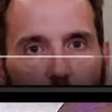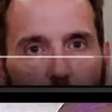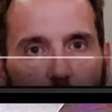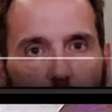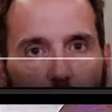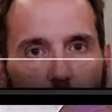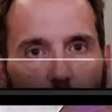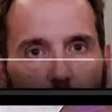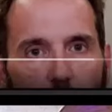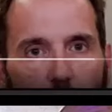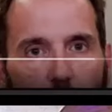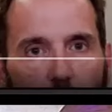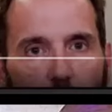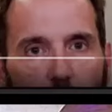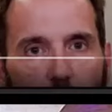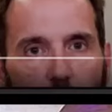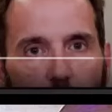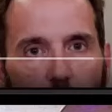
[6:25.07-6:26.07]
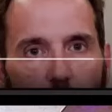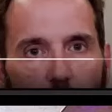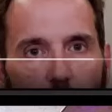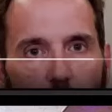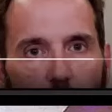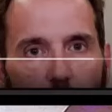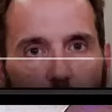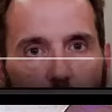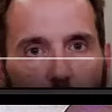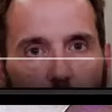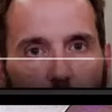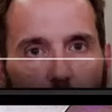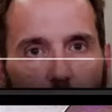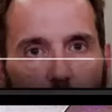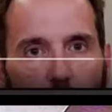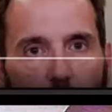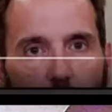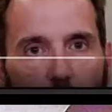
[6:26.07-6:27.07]

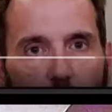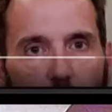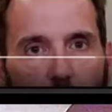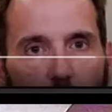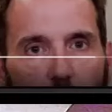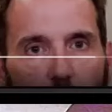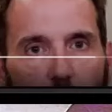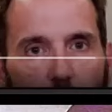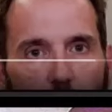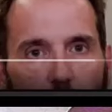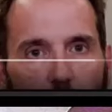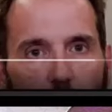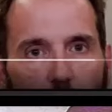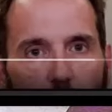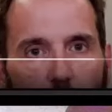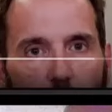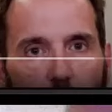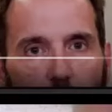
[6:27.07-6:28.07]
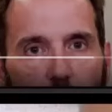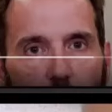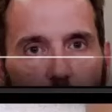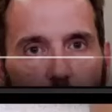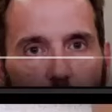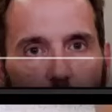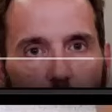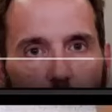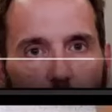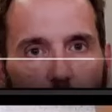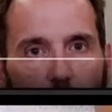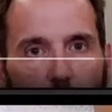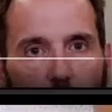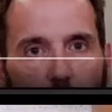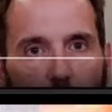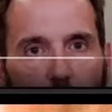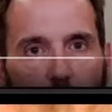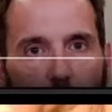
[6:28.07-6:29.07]

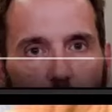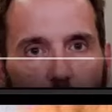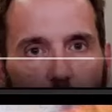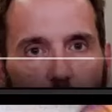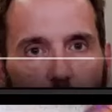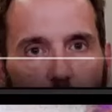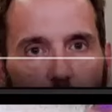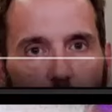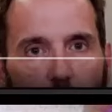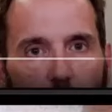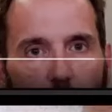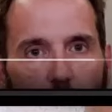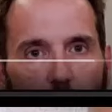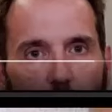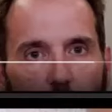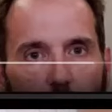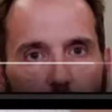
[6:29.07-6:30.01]
No words are spoken by the person on screen.